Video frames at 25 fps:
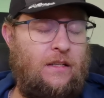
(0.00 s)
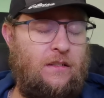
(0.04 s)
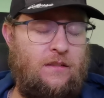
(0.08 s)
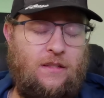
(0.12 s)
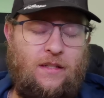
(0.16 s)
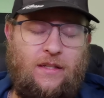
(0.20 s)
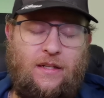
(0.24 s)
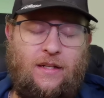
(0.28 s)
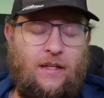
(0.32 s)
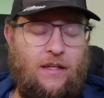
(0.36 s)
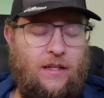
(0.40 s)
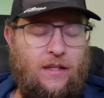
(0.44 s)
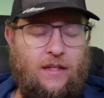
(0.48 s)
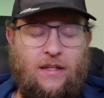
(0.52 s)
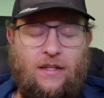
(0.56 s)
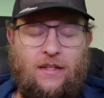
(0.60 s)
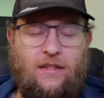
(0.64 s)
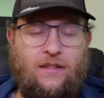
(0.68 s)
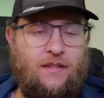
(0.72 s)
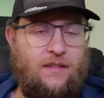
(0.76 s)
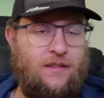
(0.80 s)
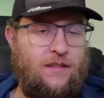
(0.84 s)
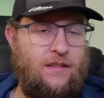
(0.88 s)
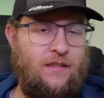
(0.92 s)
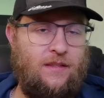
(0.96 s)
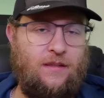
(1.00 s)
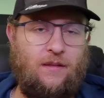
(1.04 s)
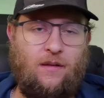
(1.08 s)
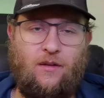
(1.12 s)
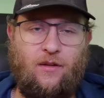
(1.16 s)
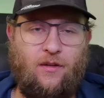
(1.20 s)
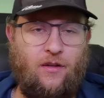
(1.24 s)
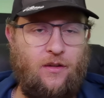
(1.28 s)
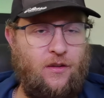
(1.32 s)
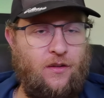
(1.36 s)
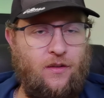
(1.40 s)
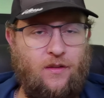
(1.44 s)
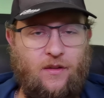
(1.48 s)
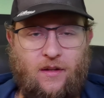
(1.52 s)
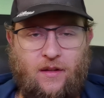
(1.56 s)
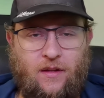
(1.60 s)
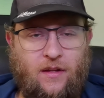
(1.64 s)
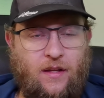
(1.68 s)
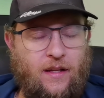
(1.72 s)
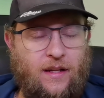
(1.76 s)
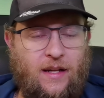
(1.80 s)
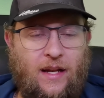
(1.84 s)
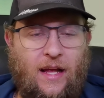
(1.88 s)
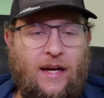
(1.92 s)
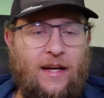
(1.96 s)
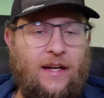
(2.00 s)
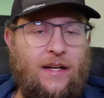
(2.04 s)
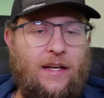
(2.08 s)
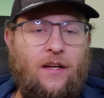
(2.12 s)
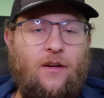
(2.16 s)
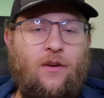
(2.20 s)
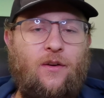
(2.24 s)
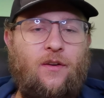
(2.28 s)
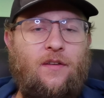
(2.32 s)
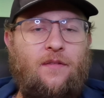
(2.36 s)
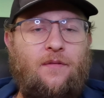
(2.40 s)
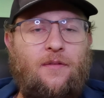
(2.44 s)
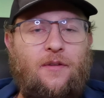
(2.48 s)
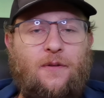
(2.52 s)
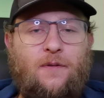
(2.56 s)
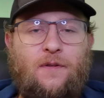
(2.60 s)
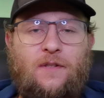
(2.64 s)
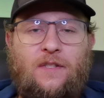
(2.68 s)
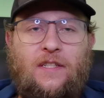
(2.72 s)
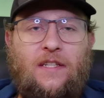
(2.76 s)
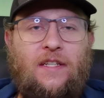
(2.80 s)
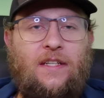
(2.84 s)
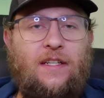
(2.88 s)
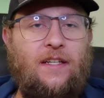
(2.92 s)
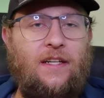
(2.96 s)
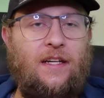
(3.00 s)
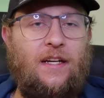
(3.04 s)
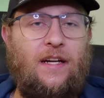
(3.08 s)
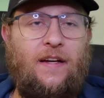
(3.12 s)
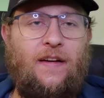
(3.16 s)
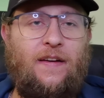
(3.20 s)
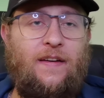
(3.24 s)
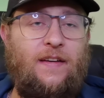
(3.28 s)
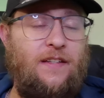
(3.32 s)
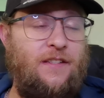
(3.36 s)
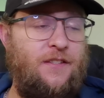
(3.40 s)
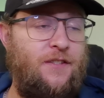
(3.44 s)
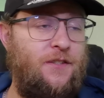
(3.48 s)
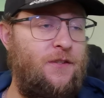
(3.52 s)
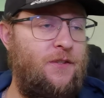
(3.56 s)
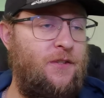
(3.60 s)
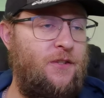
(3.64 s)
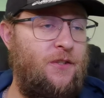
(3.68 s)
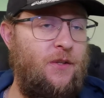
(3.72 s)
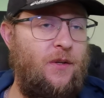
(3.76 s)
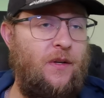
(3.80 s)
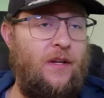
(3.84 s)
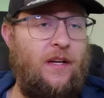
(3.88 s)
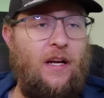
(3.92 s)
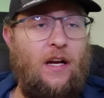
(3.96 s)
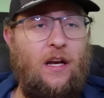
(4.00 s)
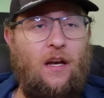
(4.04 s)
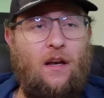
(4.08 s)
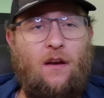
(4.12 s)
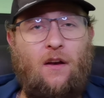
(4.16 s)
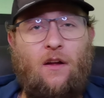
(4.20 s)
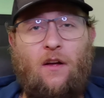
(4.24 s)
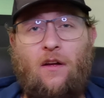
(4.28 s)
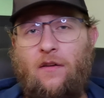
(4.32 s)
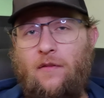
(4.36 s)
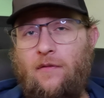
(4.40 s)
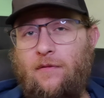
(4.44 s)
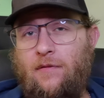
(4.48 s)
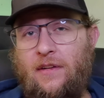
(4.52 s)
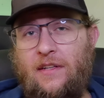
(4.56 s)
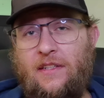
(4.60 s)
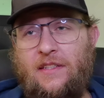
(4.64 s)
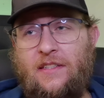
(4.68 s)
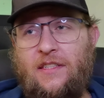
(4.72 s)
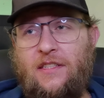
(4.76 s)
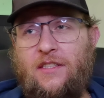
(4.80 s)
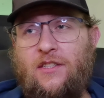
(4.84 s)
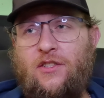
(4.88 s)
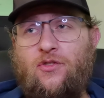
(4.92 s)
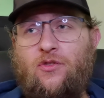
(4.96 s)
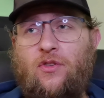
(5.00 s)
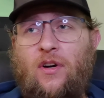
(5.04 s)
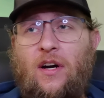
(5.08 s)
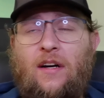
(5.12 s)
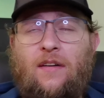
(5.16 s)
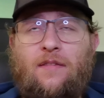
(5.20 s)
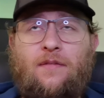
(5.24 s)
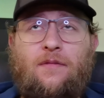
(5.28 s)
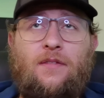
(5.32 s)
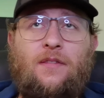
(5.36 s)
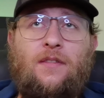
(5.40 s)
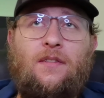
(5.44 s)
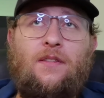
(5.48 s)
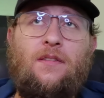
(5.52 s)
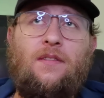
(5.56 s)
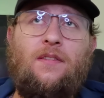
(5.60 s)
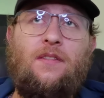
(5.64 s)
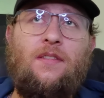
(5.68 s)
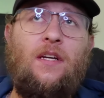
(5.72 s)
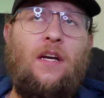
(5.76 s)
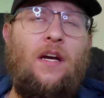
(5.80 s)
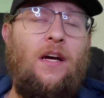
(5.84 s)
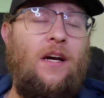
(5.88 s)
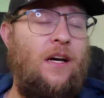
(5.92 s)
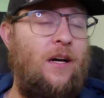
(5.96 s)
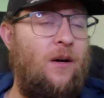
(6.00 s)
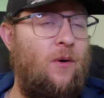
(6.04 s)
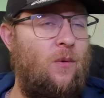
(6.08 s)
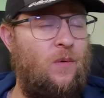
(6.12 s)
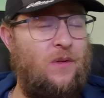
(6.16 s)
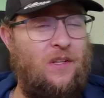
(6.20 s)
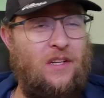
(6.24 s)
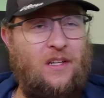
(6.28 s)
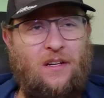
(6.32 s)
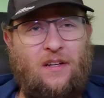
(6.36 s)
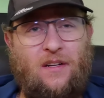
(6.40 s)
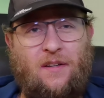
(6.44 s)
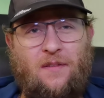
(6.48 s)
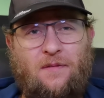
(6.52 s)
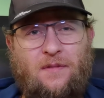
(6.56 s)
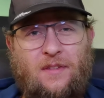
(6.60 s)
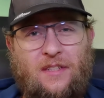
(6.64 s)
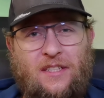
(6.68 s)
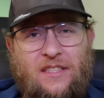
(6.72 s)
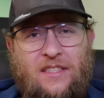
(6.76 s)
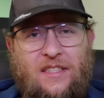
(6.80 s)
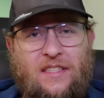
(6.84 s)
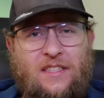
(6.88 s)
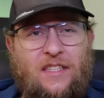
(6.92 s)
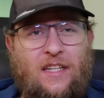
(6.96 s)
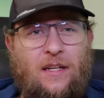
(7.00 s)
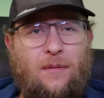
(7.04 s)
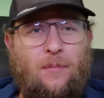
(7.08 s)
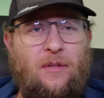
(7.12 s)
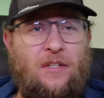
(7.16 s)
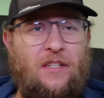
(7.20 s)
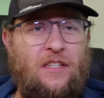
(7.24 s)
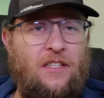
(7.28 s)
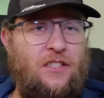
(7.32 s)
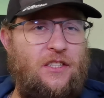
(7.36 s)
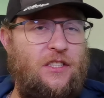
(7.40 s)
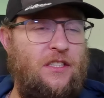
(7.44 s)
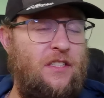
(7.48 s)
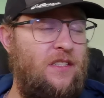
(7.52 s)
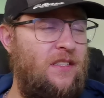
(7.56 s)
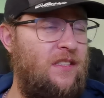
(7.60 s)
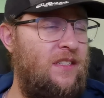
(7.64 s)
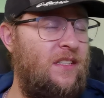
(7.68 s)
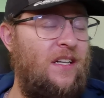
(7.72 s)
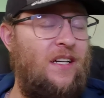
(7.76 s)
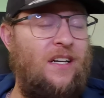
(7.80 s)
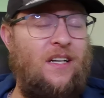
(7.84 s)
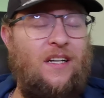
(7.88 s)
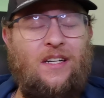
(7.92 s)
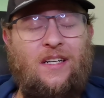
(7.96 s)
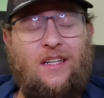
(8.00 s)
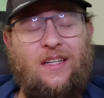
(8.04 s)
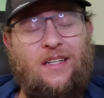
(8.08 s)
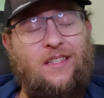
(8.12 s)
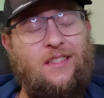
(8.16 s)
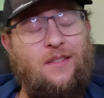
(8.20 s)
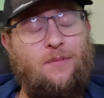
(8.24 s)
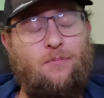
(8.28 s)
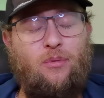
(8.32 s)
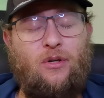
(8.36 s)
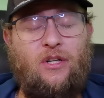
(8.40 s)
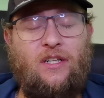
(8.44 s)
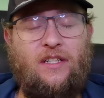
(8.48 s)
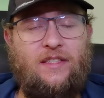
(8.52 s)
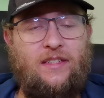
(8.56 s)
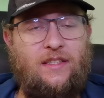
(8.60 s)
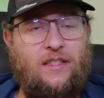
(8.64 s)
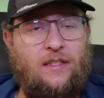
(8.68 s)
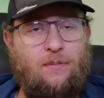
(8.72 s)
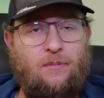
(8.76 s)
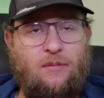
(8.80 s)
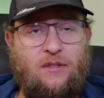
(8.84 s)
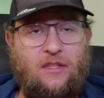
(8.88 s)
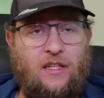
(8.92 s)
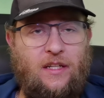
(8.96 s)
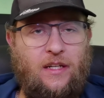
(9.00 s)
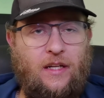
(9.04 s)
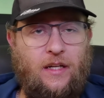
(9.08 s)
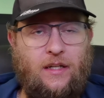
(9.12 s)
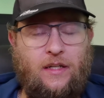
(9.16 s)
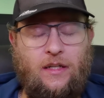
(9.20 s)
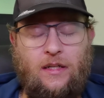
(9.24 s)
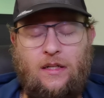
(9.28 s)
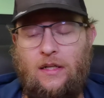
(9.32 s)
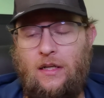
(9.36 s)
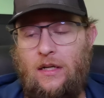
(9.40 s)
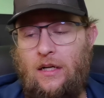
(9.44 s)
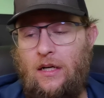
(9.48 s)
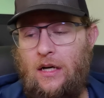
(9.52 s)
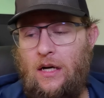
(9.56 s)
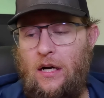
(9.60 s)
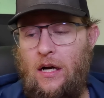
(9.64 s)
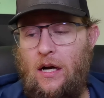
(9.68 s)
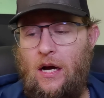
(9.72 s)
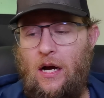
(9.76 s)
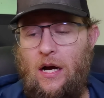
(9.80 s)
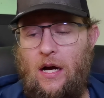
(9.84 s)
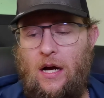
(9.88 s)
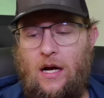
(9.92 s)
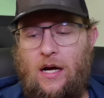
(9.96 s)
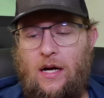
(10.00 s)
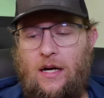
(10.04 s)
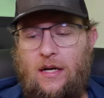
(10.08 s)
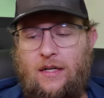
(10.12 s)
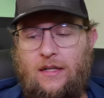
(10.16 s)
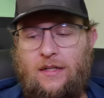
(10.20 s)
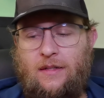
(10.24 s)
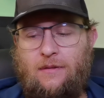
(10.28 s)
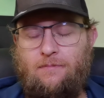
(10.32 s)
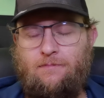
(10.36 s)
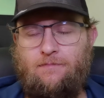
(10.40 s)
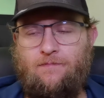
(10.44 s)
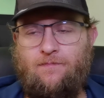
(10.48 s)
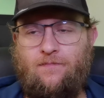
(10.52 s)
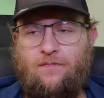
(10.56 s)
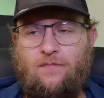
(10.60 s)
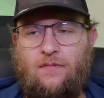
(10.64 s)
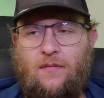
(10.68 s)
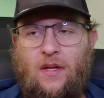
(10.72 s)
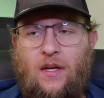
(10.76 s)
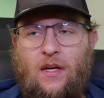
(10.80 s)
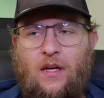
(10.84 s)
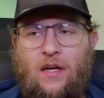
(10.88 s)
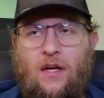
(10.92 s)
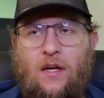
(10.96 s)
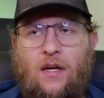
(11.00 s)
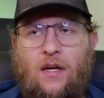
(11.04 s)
Yeah, it's the likelihood of you seeing it, unless you're shooting a lot of vintage rifles with a lot of vintage ammunition, is pretty slim to none.